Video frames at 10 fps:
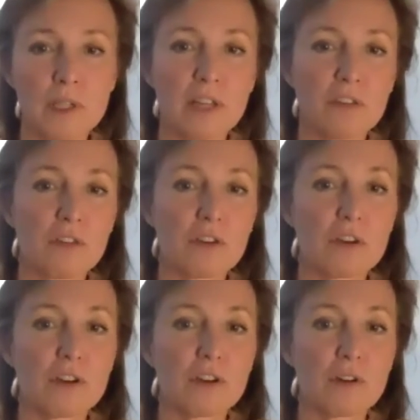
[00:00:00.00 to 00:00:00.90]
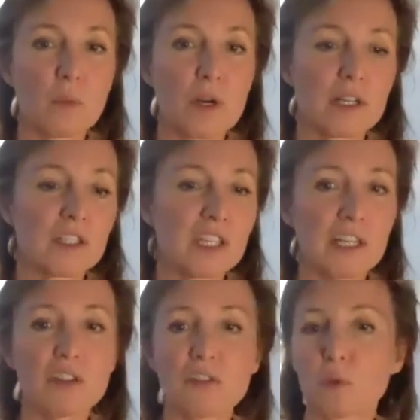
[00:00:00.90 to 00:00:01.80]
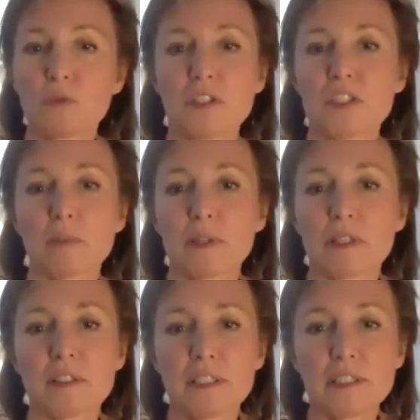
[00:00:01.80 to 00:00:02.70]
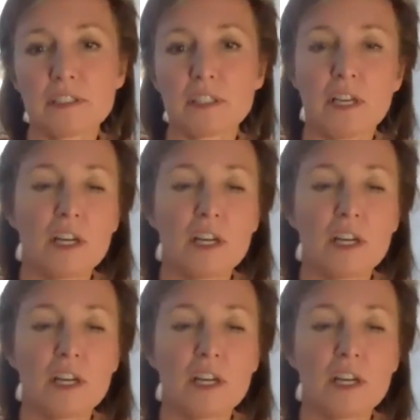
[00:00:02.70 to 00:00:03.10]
It's where kids with disabilities,